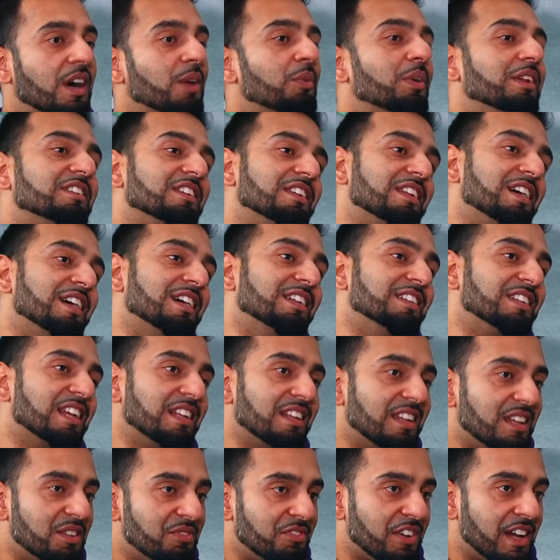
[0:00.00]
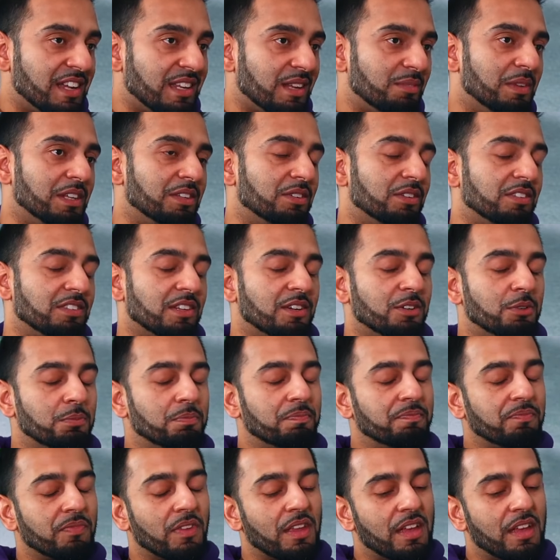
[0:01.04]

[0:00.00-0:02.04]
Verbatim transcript: I went on Hajj. Allah invited me to his home.